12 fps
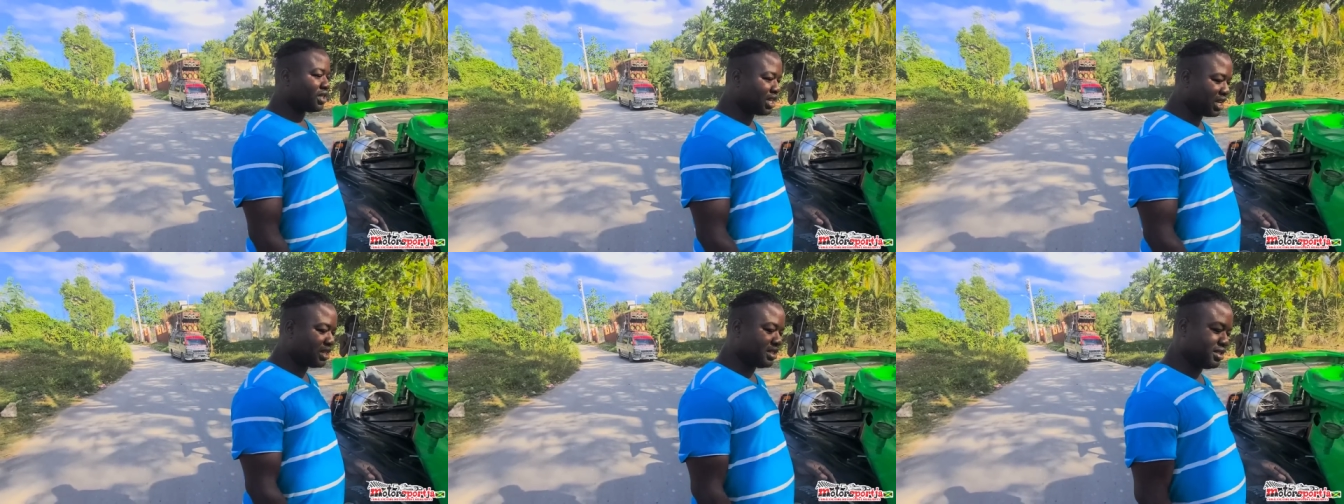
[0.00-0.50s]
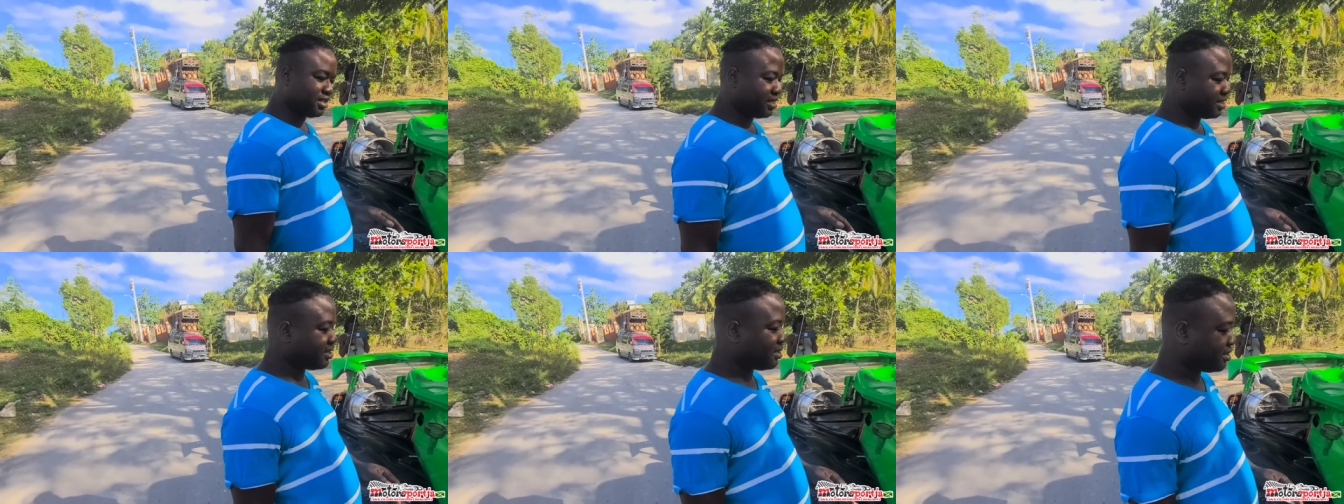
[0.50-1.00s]
Yes.
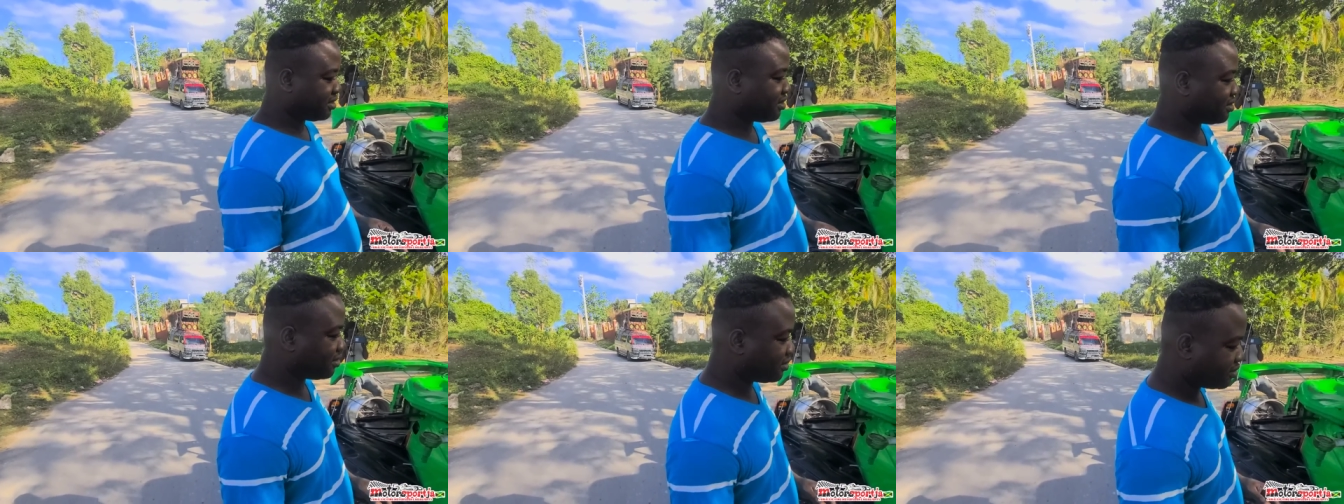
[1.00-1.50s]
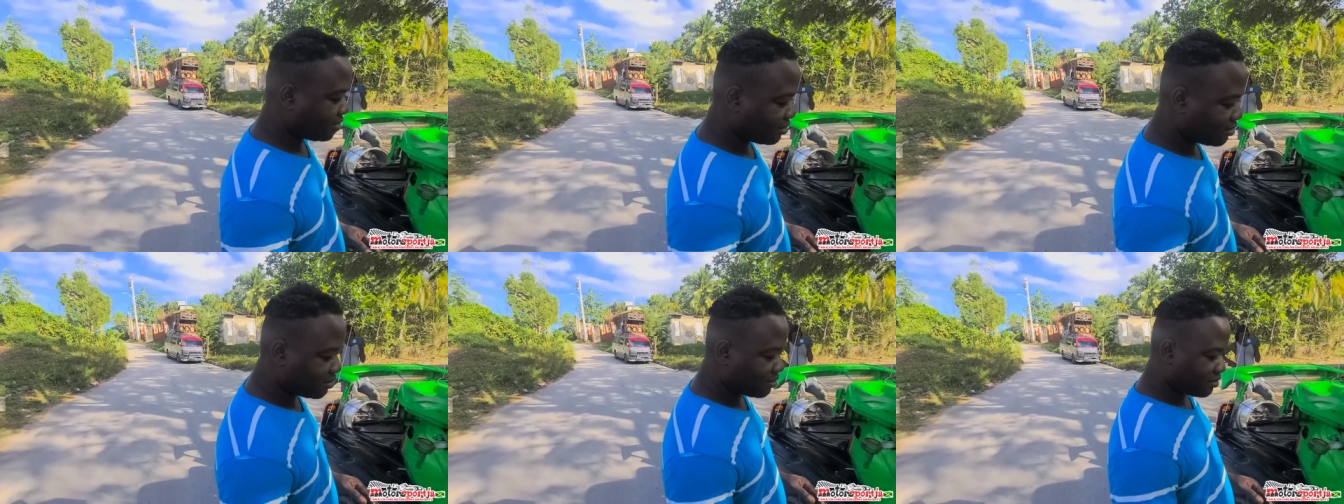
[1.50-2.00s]
Yeah, man, reach out to Get a
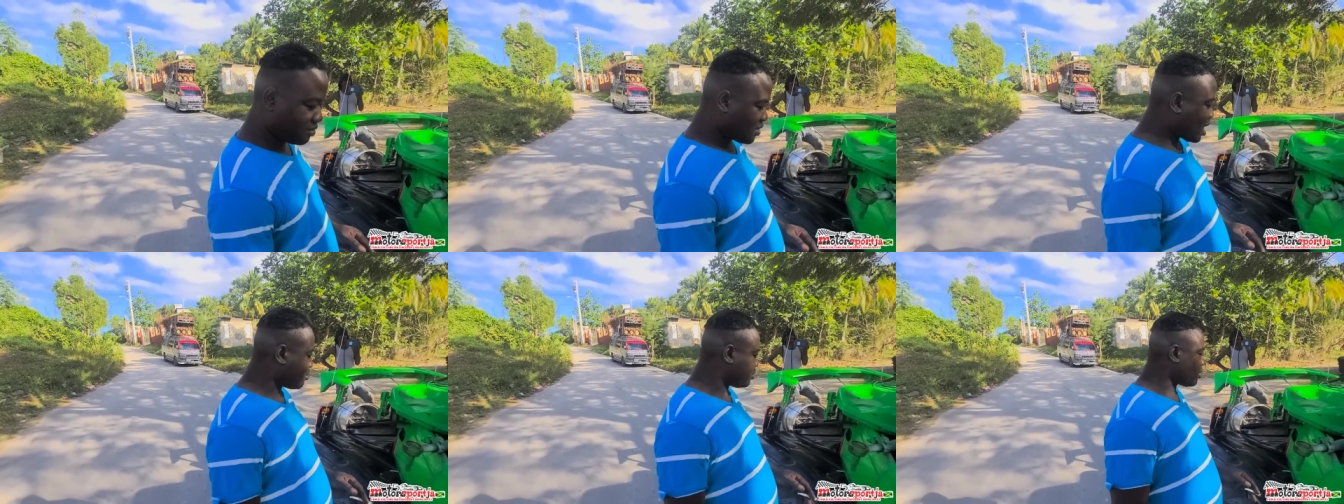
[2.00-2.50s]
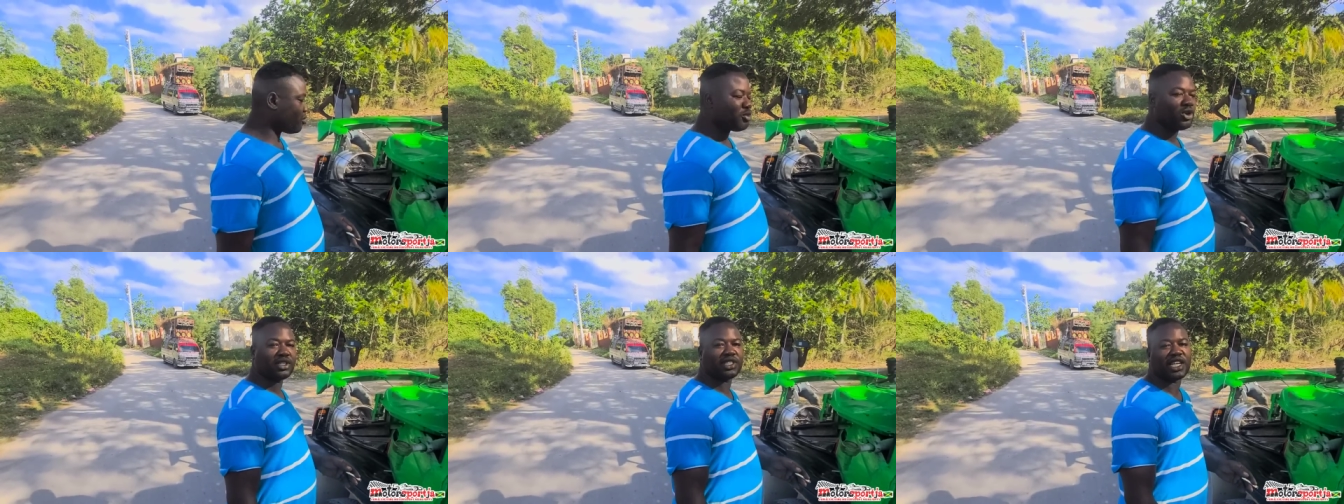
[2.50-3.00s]
Bug. We have some yeah.
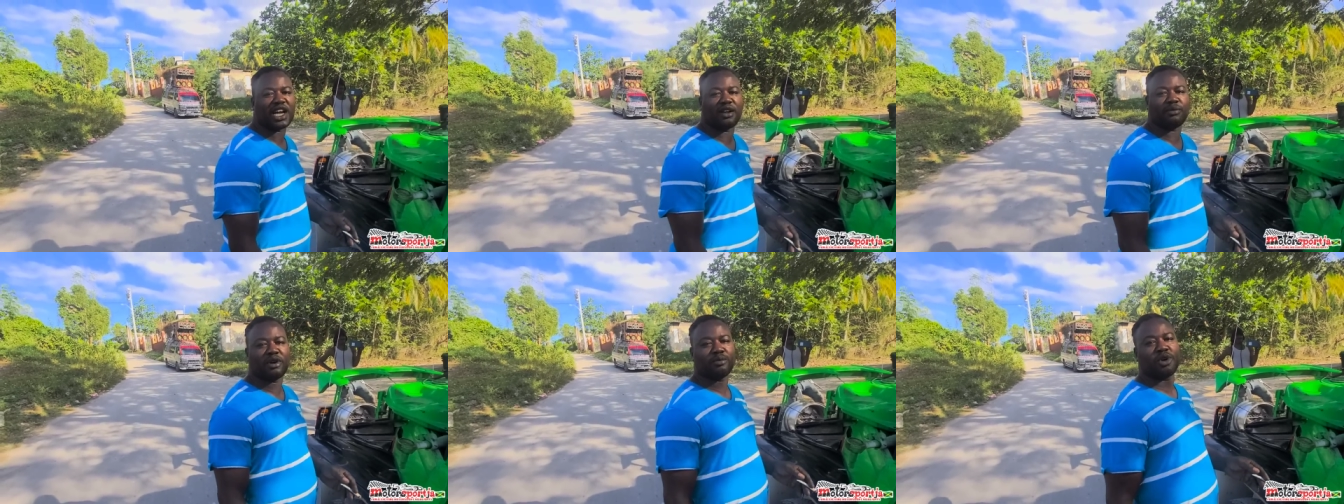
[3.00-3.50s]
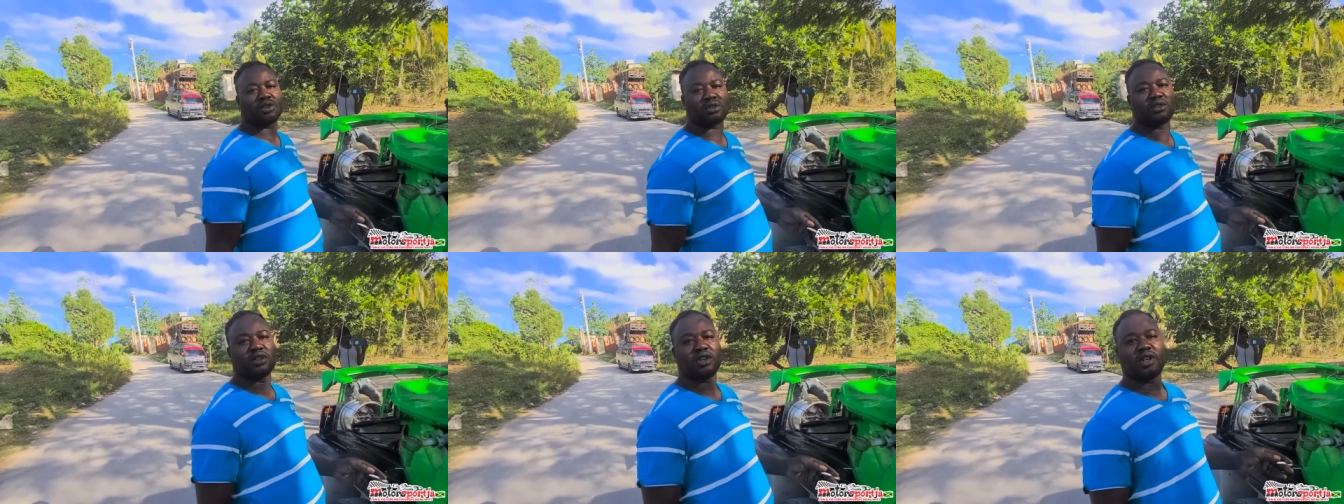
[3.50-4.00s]
more style, man, but
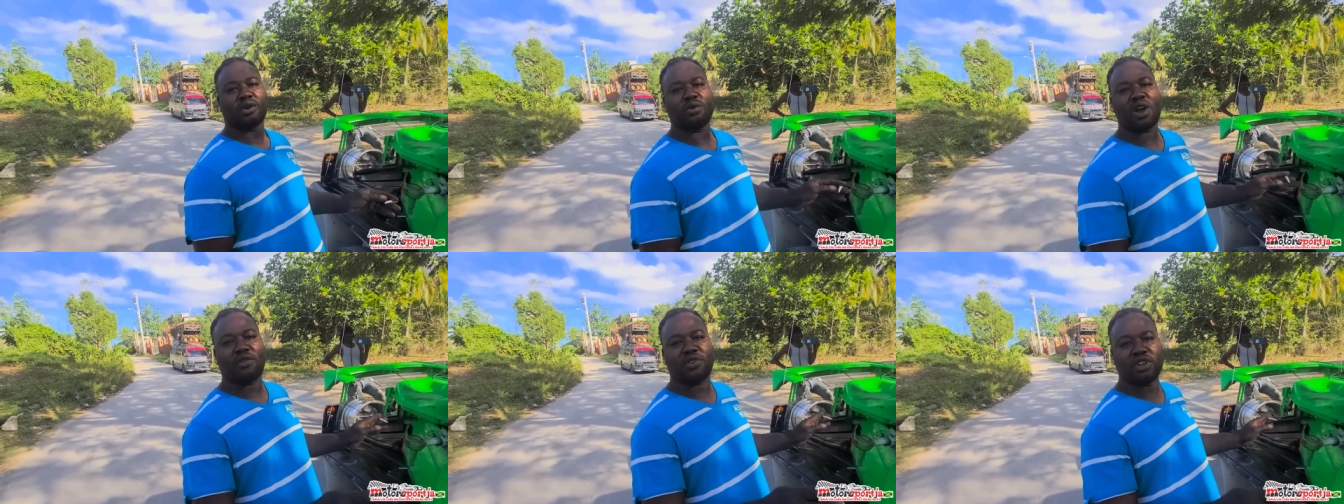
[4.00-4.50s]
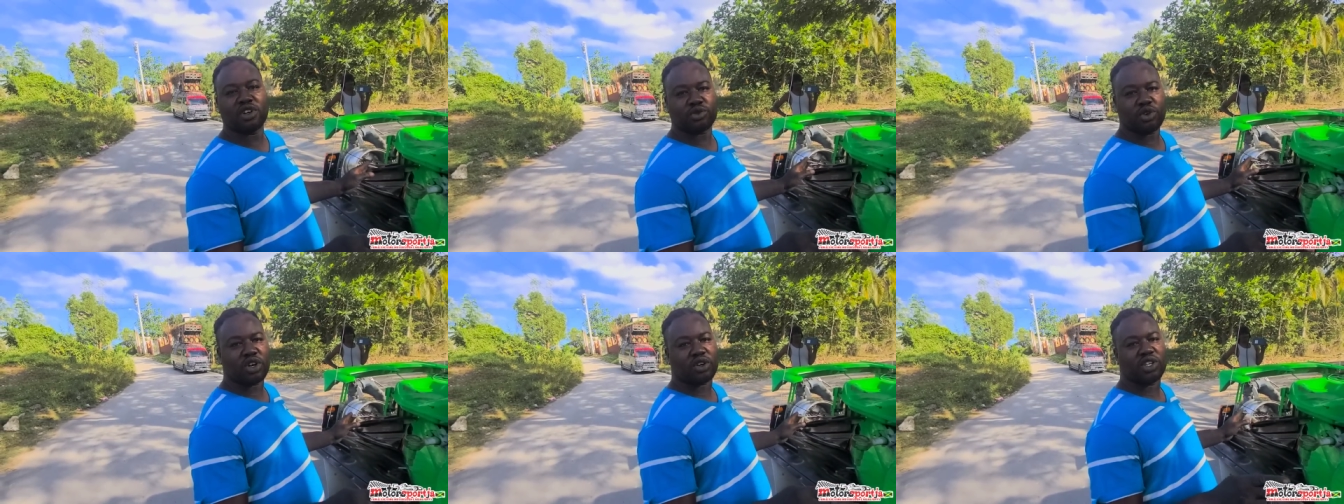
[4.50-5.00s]
we have to just
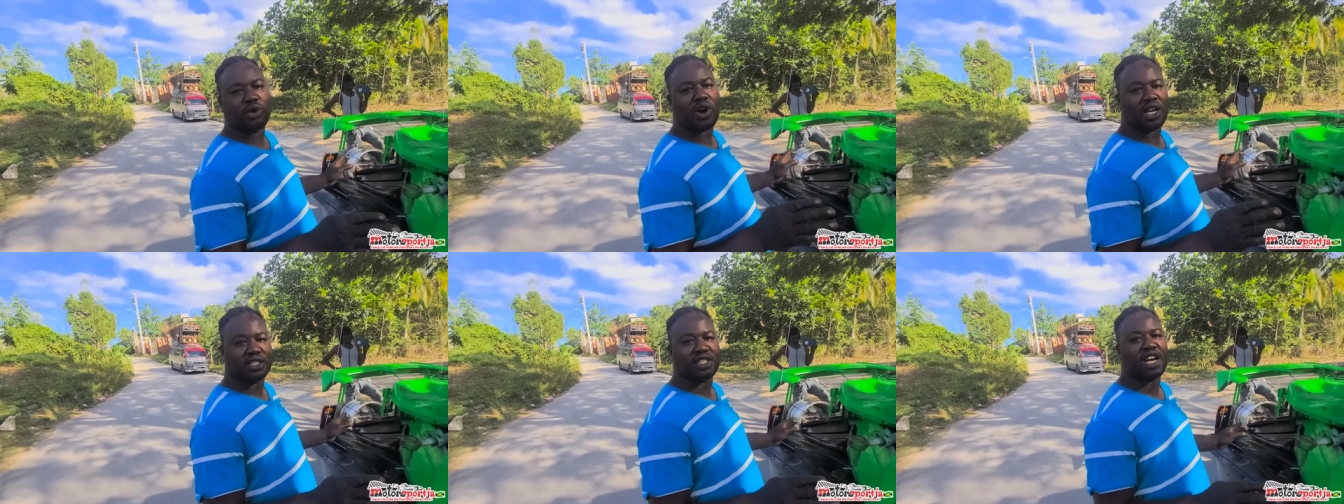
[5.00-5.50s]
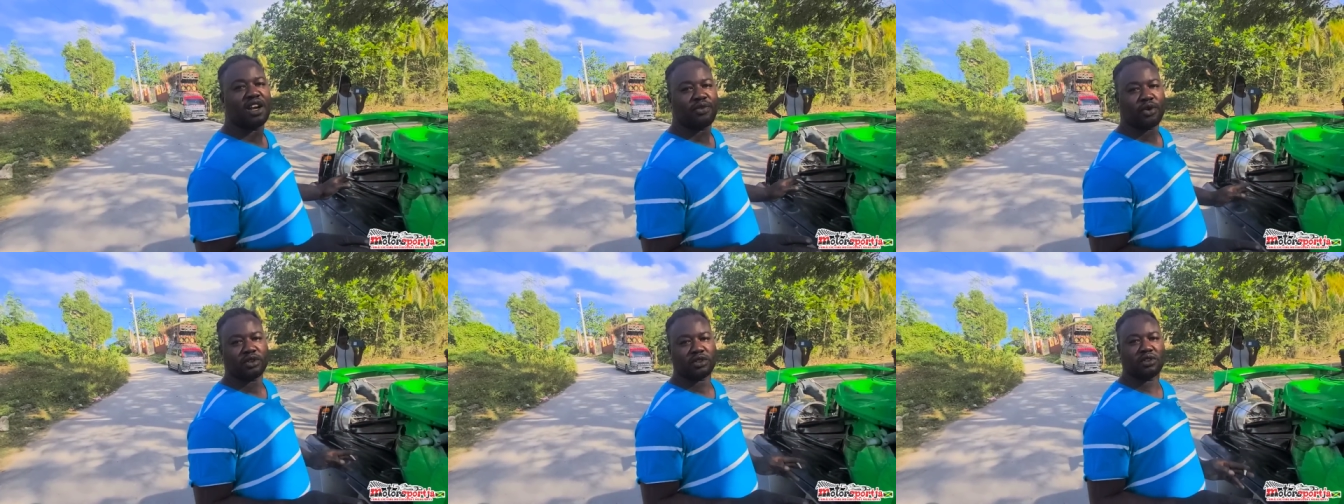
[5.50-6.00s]
work with the one style
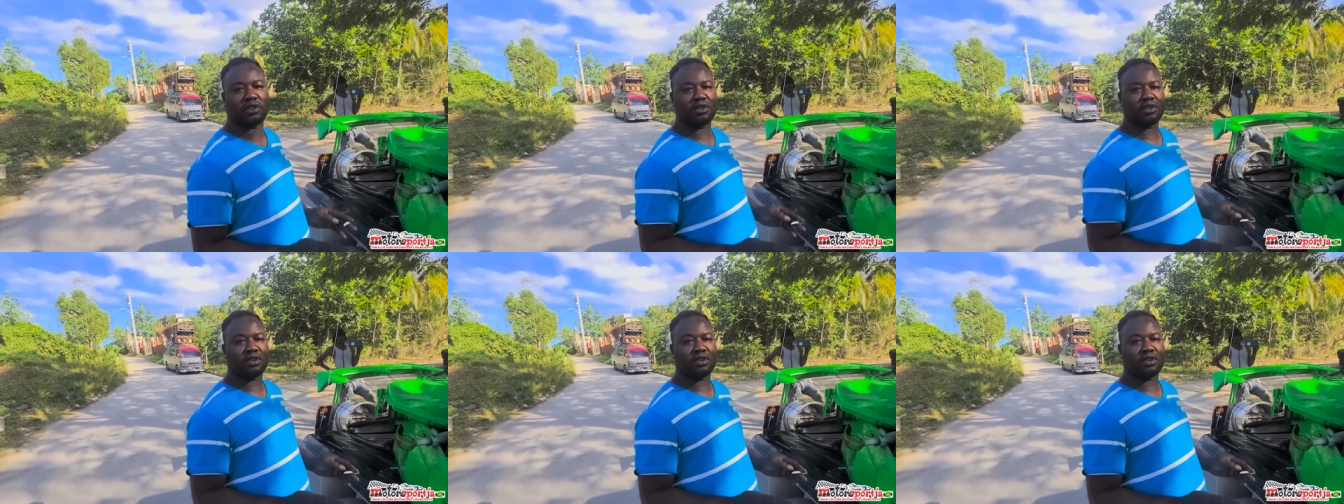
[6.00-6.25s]
first.